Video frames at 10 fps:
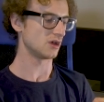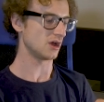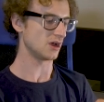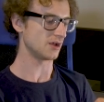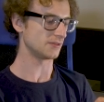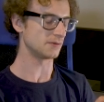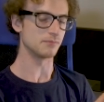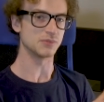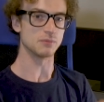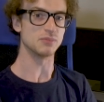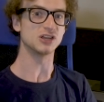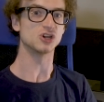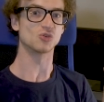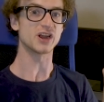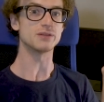uh, the, the
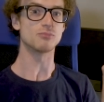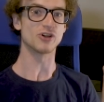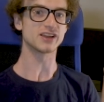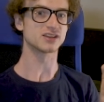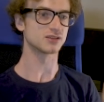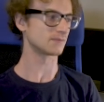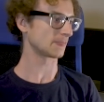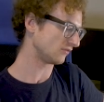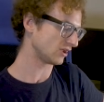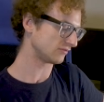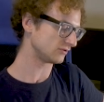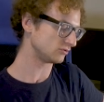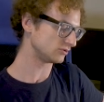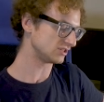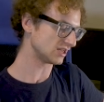big gray brick. I've got a
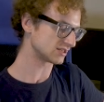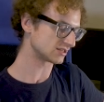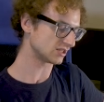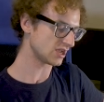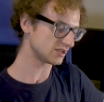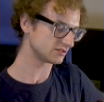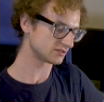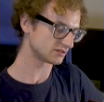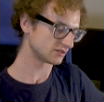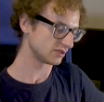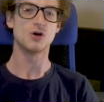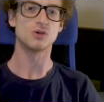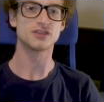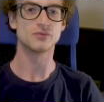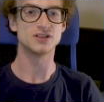few DS Lites.
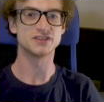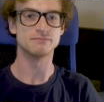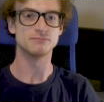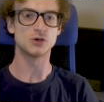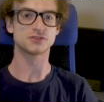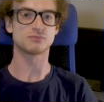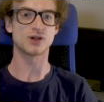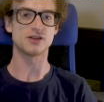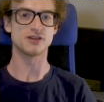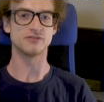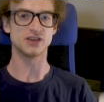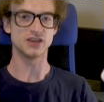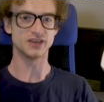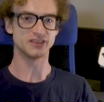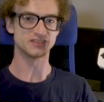One of the ones I'm most proud of
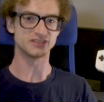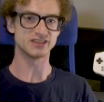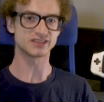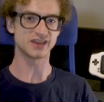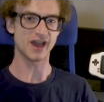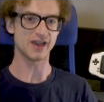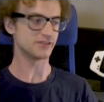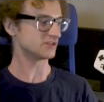is this guy.